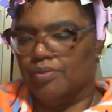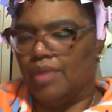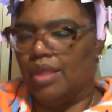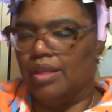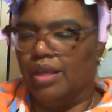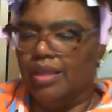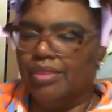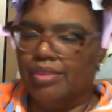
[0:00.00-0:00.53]

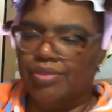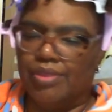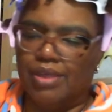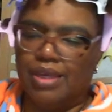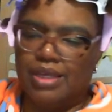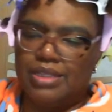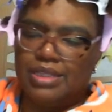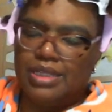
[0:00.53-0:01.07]
Another
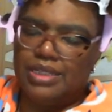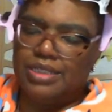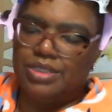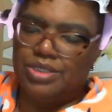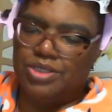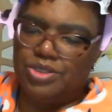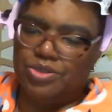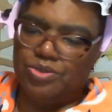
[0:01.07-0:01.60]
thing I'd like
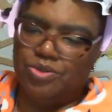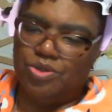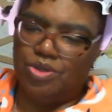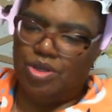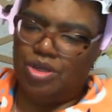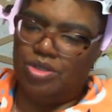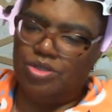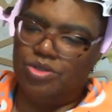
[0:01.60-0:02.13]
to,
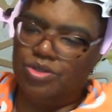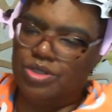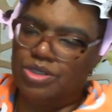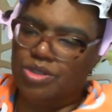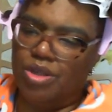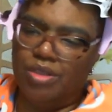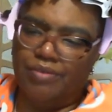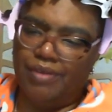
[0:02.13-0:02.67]
you know, because
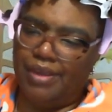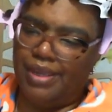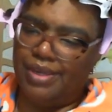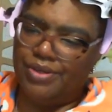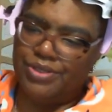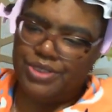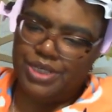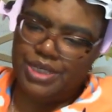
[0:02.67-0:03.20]
all of our hair
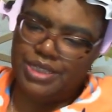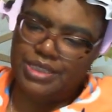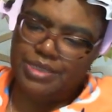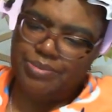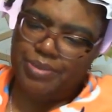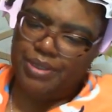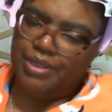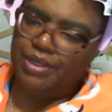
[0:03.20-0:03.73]
sheds,
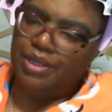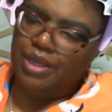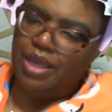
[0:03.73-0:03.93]
but